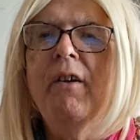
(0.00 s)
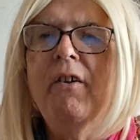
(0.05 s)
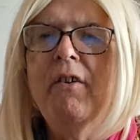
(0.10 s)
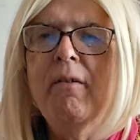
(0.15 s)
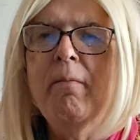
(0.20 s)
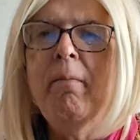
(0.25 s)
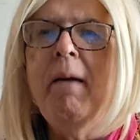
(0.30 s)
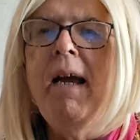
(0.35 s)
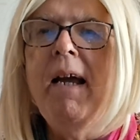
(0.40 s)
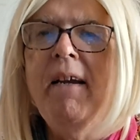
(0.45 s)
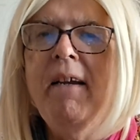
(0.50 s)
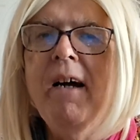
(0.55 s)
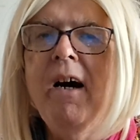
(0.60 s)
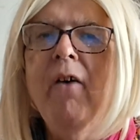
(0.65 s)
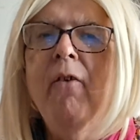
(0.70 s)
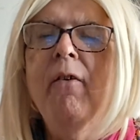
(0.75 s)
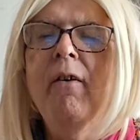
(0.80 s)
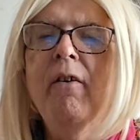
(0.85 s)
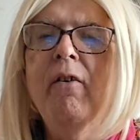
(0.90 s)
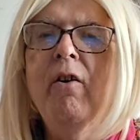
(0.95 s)
Expand
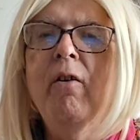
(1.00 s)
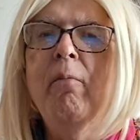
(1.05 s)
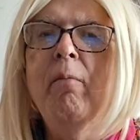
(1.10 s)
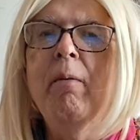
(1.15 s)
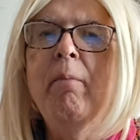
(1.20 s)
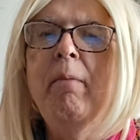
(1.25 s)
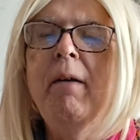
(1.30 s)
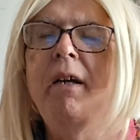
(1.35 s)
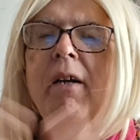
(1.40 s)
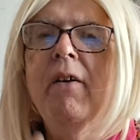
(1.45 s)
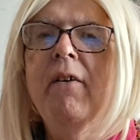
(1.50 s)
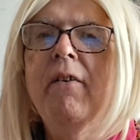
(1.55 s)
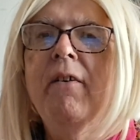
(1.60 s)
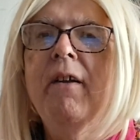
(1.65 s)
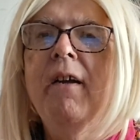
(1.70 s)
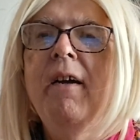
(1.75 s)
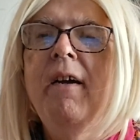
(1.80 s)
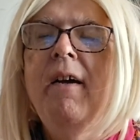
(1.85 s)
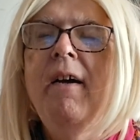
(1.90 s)
out a little bit because